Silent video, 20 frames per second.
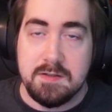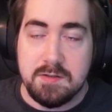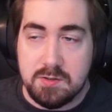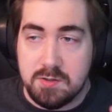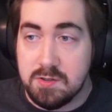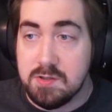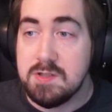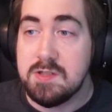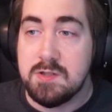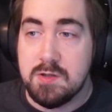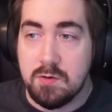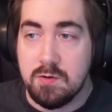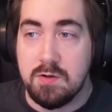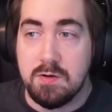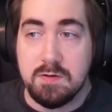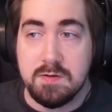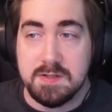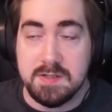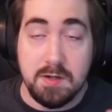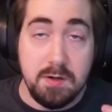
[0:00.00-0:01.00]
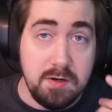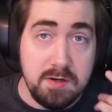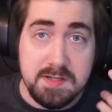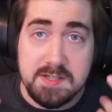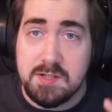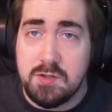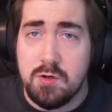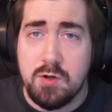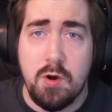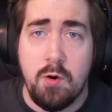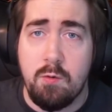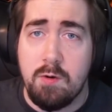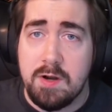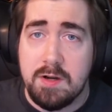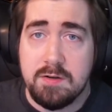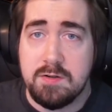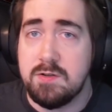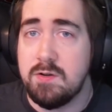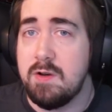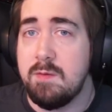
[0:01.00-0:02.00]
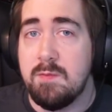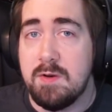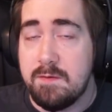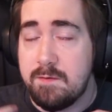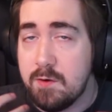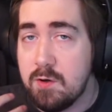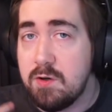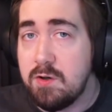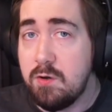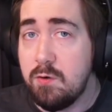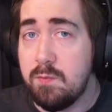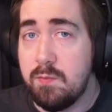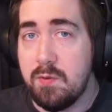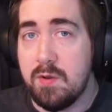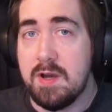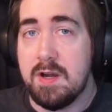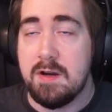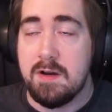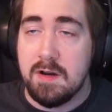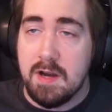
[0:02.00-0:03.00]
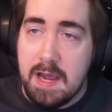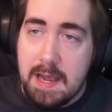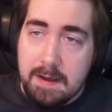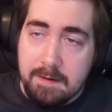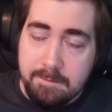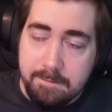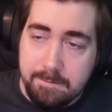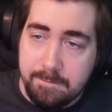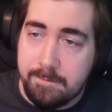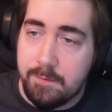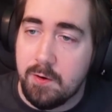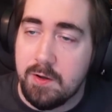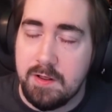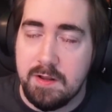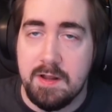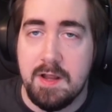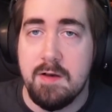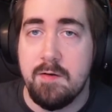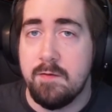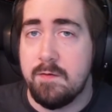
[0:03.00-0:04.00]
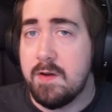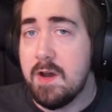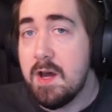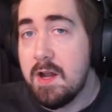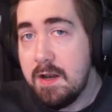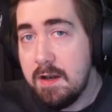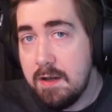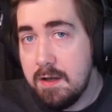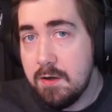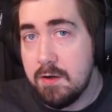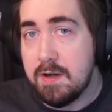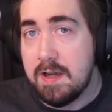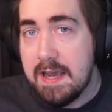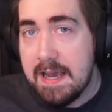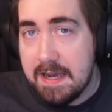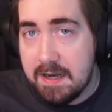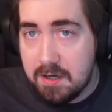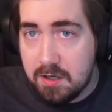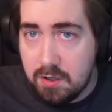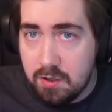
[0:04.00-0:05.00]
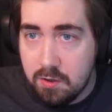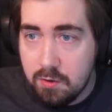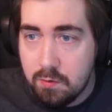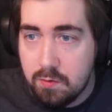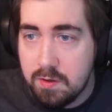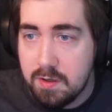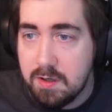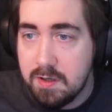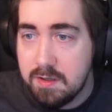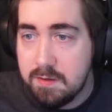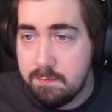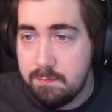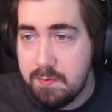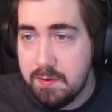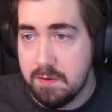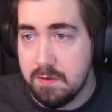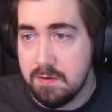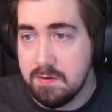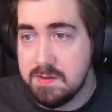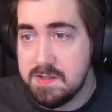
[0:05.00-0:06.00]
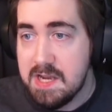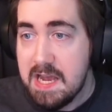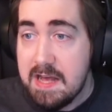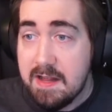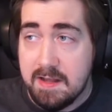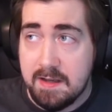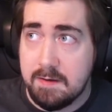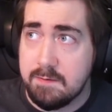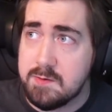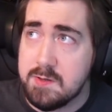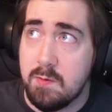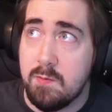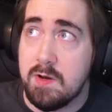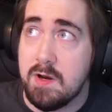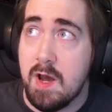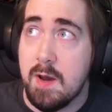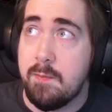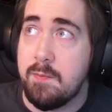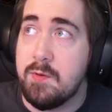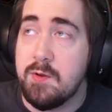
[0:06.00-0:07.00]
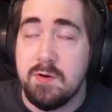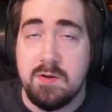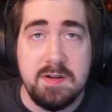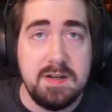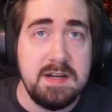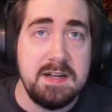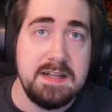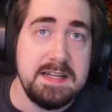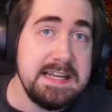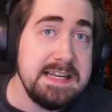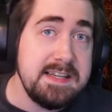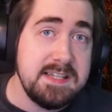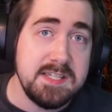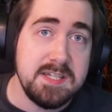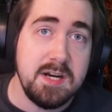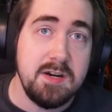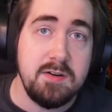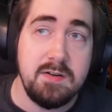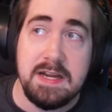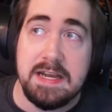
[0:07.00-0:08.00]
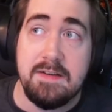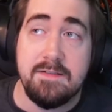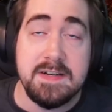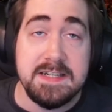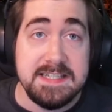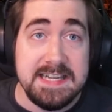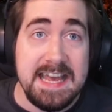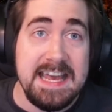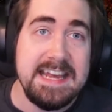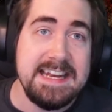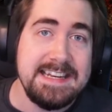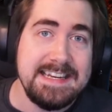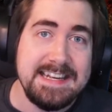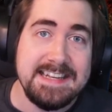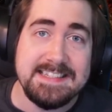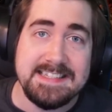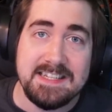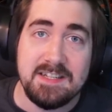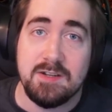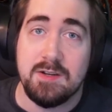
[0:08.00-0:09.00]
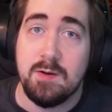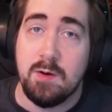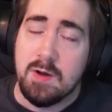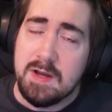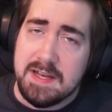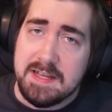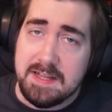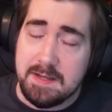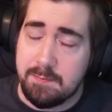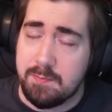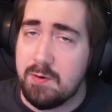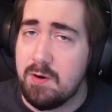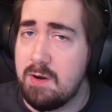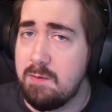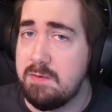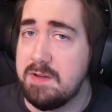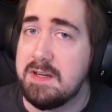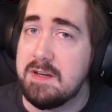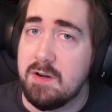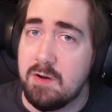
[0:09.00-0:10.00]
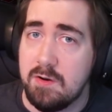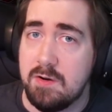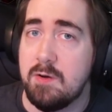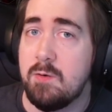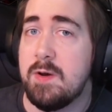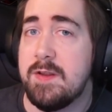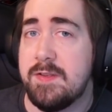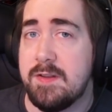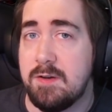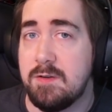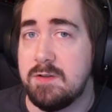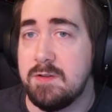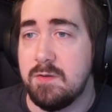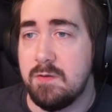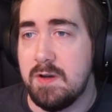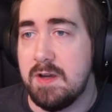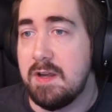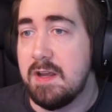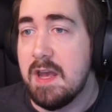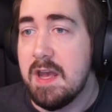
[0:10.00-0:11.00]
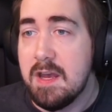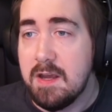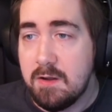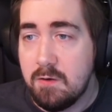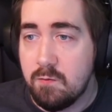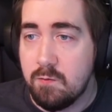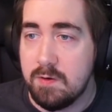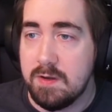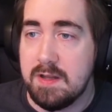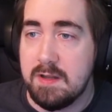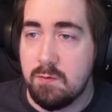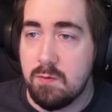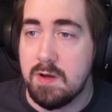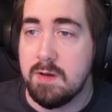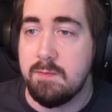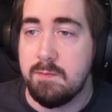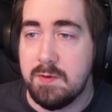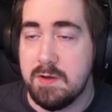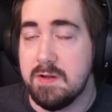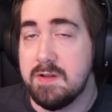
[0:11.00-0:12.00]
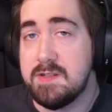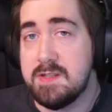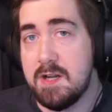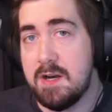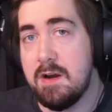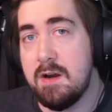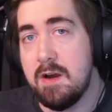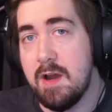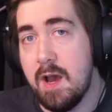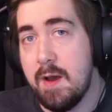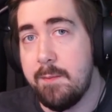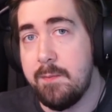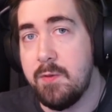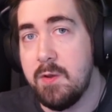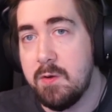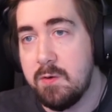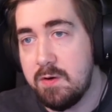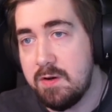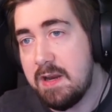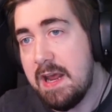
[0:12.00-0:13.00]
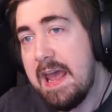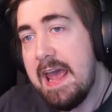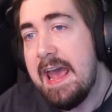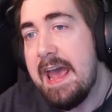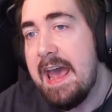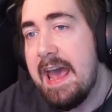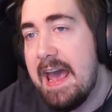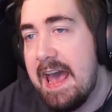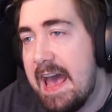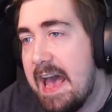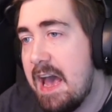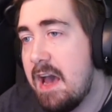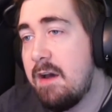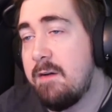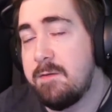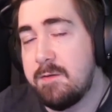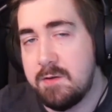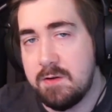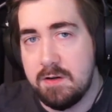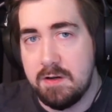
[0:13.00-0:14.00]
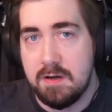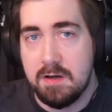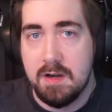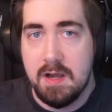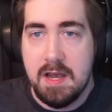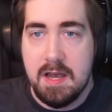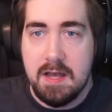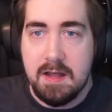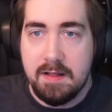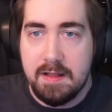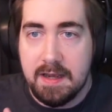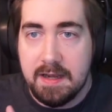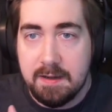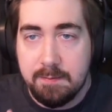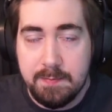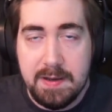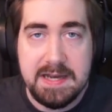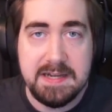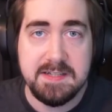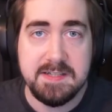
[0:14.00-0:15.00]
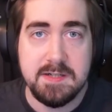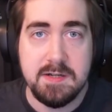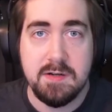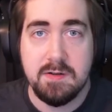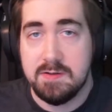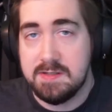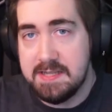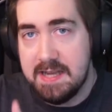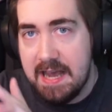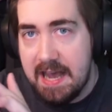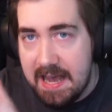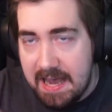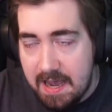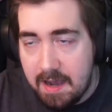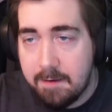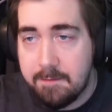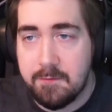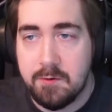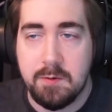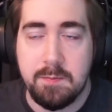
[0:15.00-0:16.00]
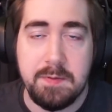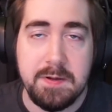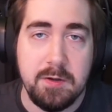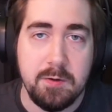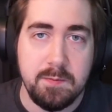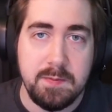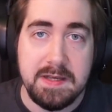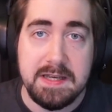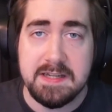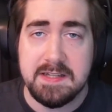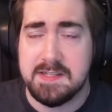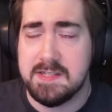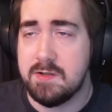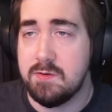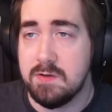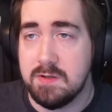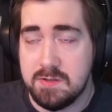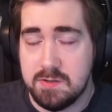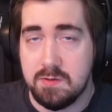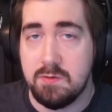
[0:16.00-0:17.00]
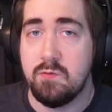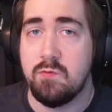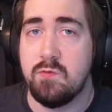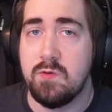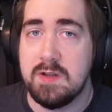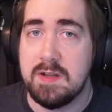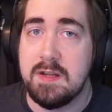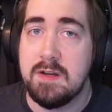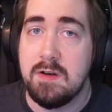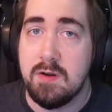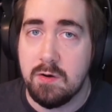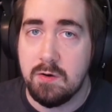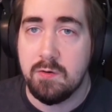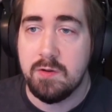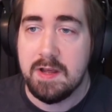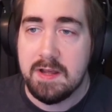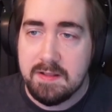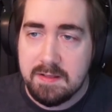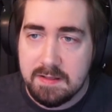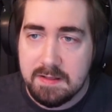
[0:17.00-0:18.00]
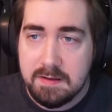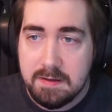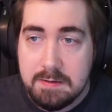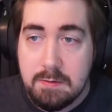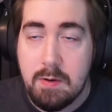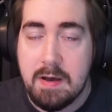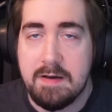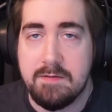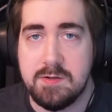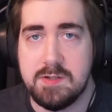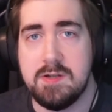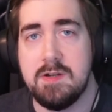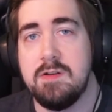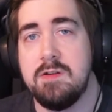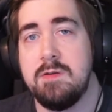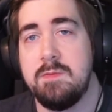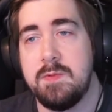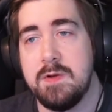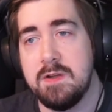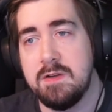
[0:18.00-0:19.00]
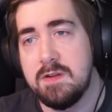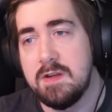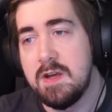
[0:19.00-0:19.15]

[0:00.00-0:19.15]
Just don't use it unless you know what you're doing. But if you're a new player, for the love of God, look at current builds. Like if someone uploaded a Leaguestarter even 10 days ago, they probably don't know what they're doing. You really want builds that are uploaded after like patch notes, after POB, etc. So you really know that you have a solid build.